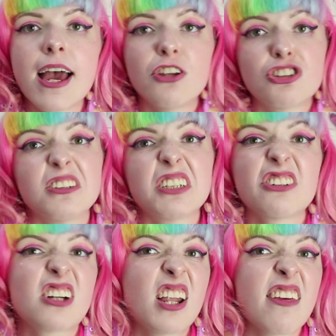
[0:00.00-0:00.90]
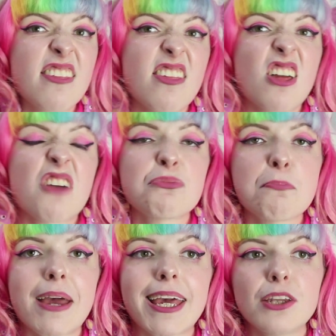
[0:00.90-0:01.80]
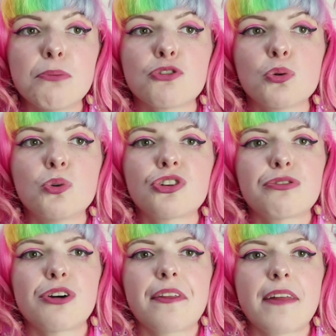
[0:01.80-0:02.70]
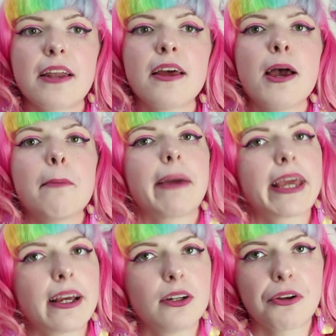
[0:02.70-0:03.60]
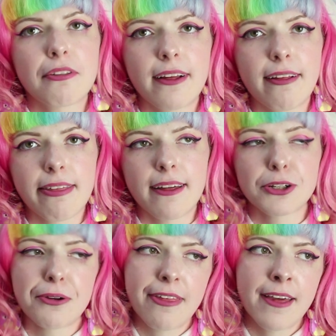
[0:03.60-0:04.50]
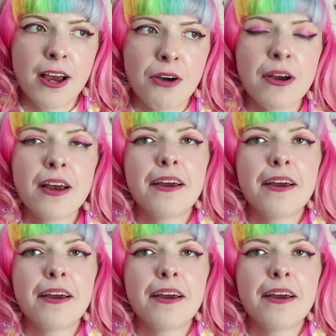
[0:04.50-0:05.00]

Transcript: and doing different colours and stuff and making them to order rather than making a load of things that don't sell.